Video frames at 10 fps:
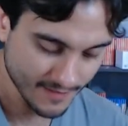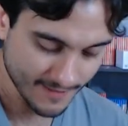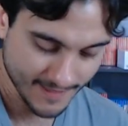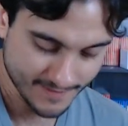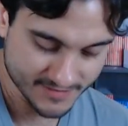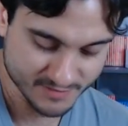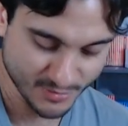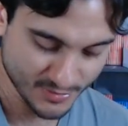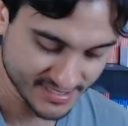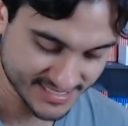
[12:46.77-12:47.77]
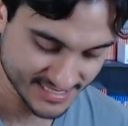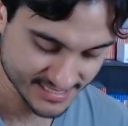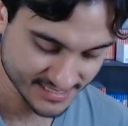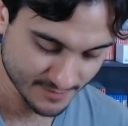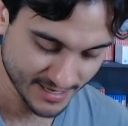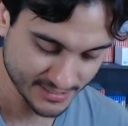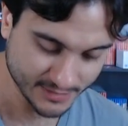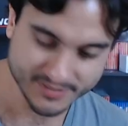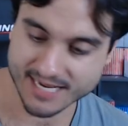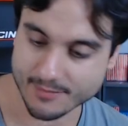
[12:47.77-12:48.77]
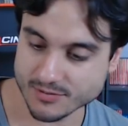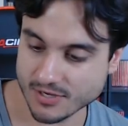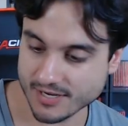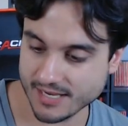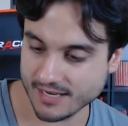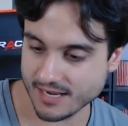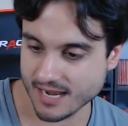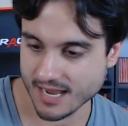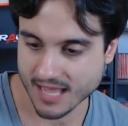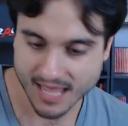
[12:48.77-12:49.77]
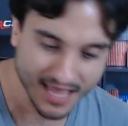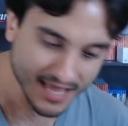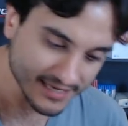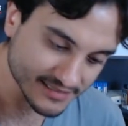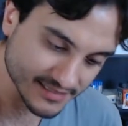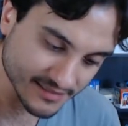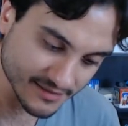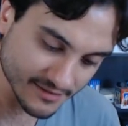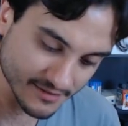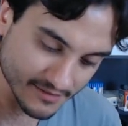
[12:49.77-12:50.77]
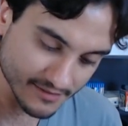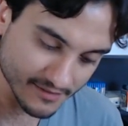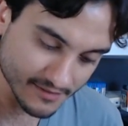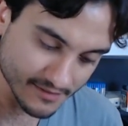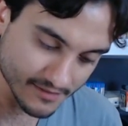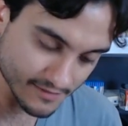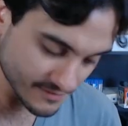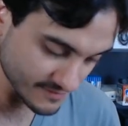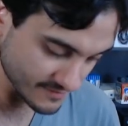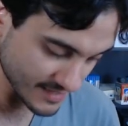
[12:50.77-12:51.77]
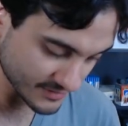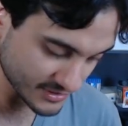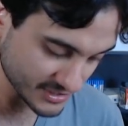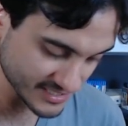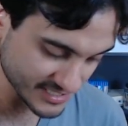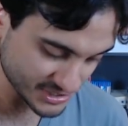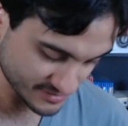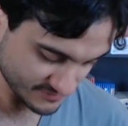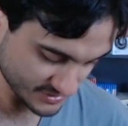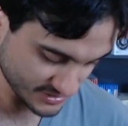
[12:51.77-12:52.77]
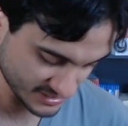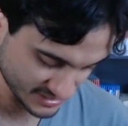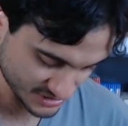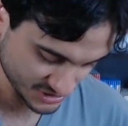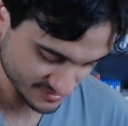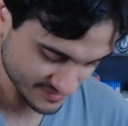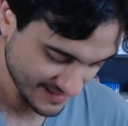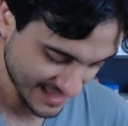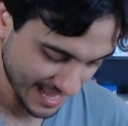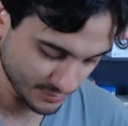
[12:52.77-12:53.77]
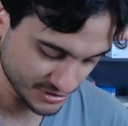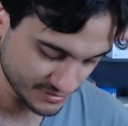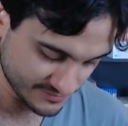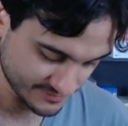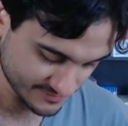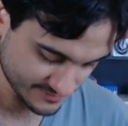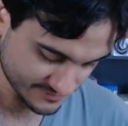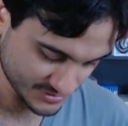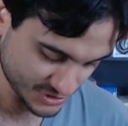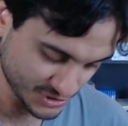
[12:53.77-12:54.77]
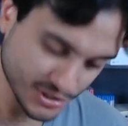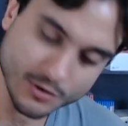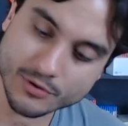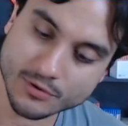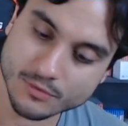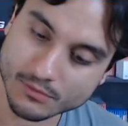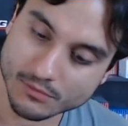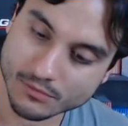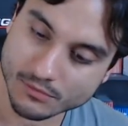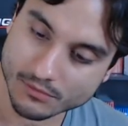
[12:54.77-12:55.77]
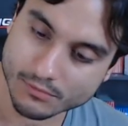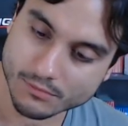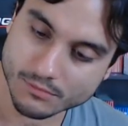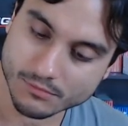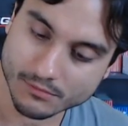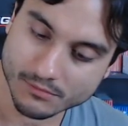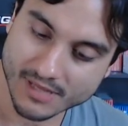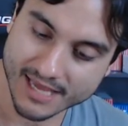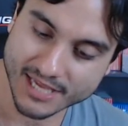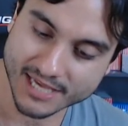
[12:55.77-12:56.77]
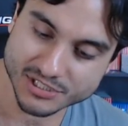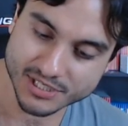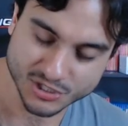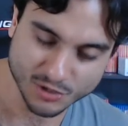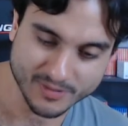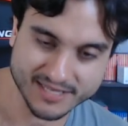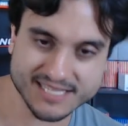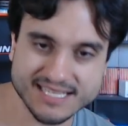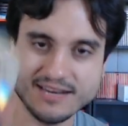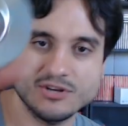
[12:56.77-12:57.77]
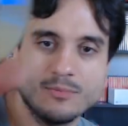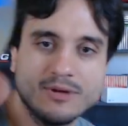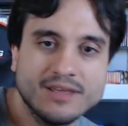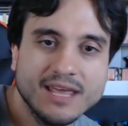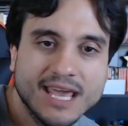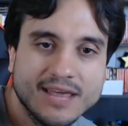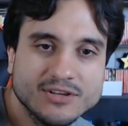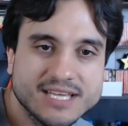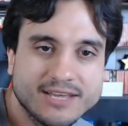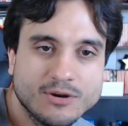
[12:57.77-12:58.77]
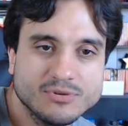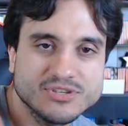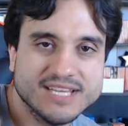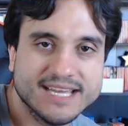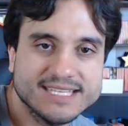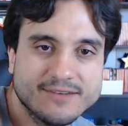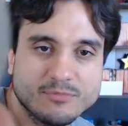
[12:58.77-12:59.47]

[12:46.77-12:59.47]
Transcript: There's a bonus disc, apparently with demos on it. And, yeah, good condition. Good condition. I would show you... Yeah, he showed me the disc, and it almost looks like it's never been